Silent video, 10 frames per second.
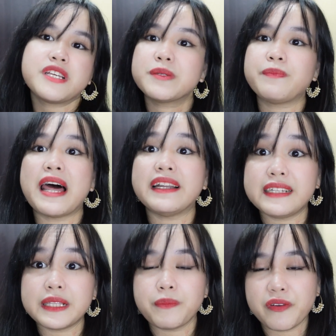Just
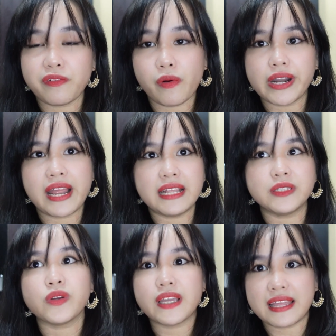plan it
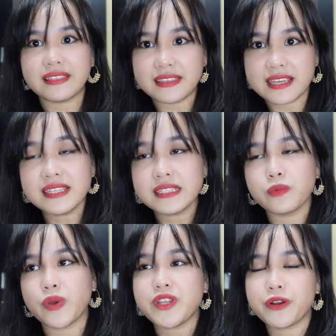beforehand to get this.
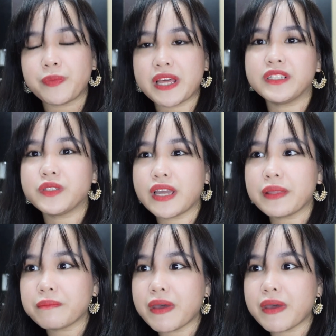When you're planning to get